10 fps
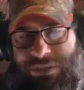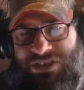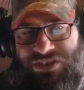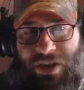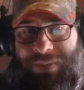be
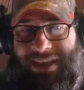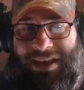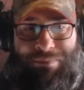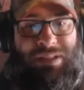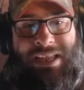something
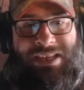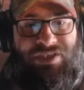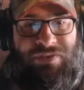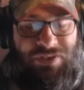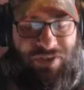in place
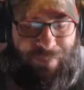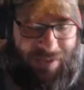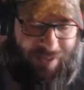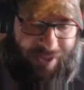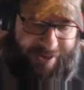for
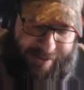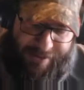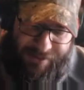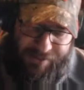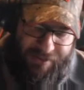something like
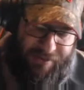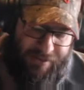this,